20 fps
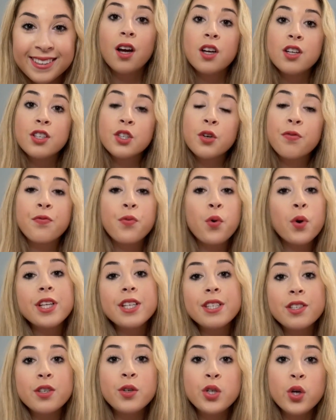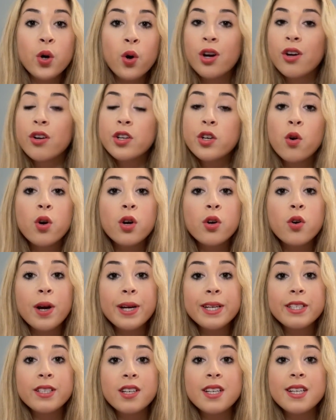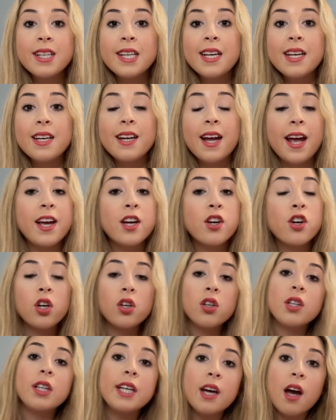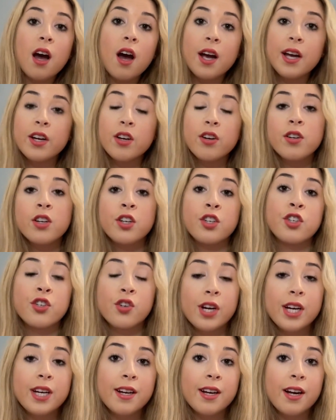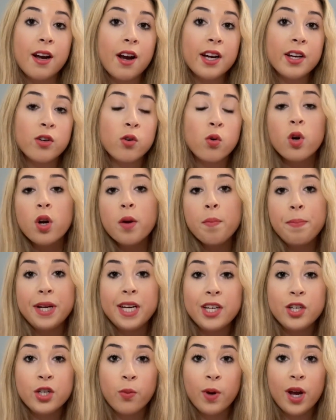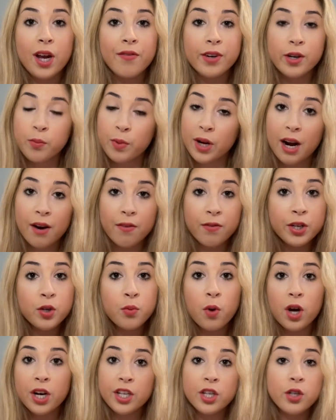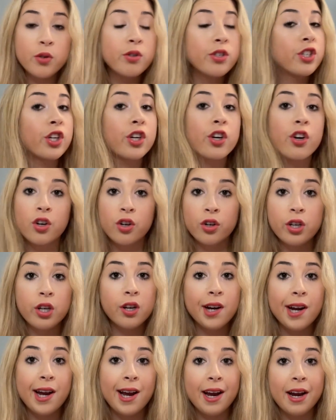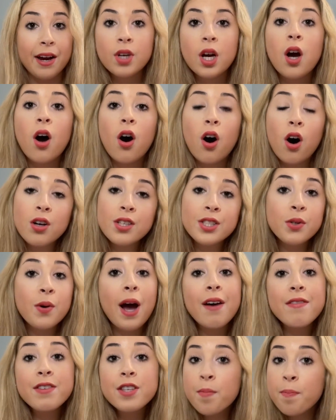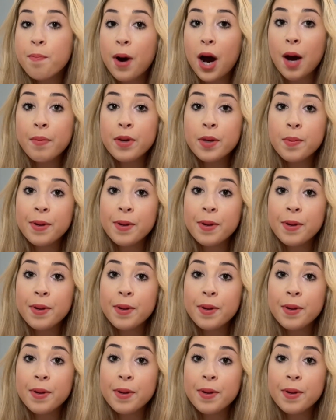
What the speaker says: So for this tutorial, you're going to need a curling iron, a straightening iron, or a beach waver, whatever you want to use to curl your hair. Also have some bobby